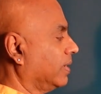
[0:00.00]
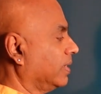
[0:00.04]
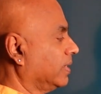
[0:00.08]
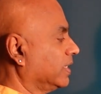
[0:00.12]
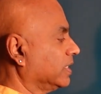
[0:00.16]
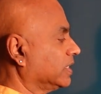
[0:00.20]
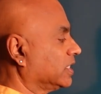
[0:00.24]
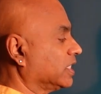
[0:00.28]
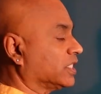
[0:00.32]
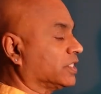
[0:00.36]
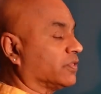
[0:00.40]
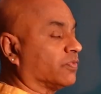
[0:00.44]

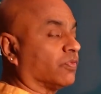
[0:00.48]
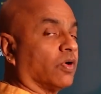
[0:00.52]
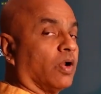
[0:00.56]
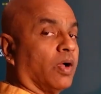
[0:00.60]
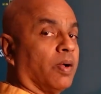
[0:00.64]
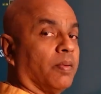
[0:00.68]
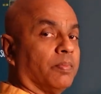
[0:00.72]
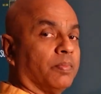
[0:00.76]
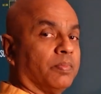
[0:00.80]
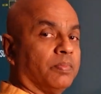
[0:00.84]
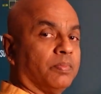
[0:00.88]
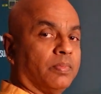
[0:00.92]
This is
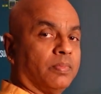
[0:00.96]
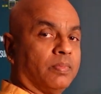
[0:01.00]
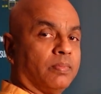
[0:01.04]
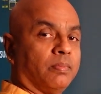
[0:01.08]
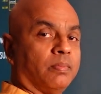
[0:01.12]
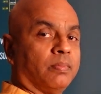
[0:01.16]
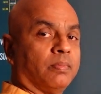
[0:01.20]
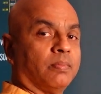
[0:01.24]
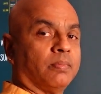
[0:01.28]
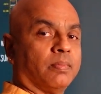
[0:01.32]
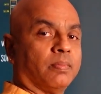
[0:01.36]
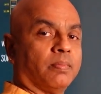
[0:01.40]
from
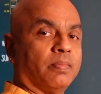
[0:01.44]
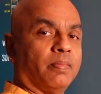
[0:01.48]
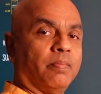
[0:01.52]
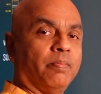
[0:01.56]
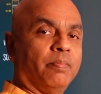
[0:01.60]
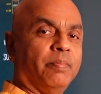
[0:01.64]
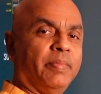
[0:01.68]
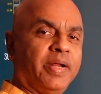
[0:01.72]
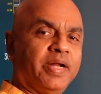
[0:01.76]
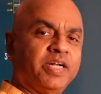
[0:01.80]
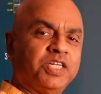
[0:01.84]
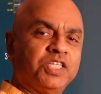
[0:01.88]

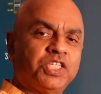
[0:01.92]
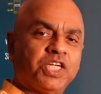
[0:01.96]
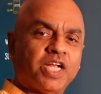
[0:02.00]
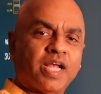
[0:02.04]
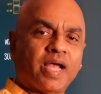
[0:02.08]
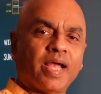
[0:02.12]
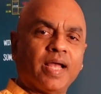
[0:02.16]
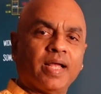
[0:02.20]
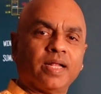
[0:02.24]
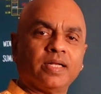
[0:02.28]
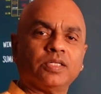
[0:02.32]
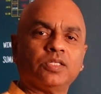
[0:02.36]

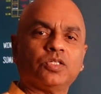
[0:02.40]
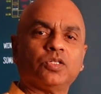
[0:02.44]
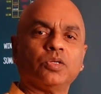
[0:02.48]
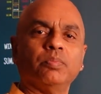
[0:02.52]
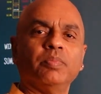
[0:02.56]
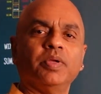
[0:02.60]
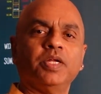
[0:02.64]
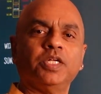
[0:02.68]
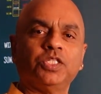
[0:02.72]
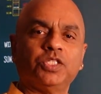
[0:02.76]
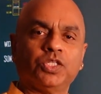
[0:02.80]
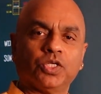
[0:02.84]
mid-Jan to
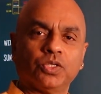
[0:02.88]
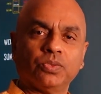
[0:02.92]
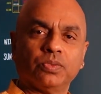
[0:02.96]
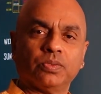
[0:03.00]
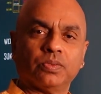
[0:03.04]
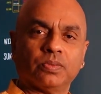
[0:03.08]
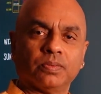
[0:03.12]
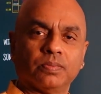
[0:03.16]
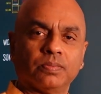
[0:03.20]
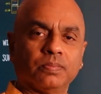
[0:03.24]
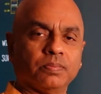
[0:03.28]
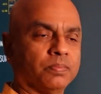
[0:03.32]

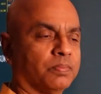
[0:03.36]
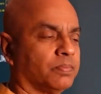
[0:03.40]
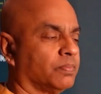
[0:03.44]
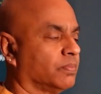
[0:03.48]
mid-June.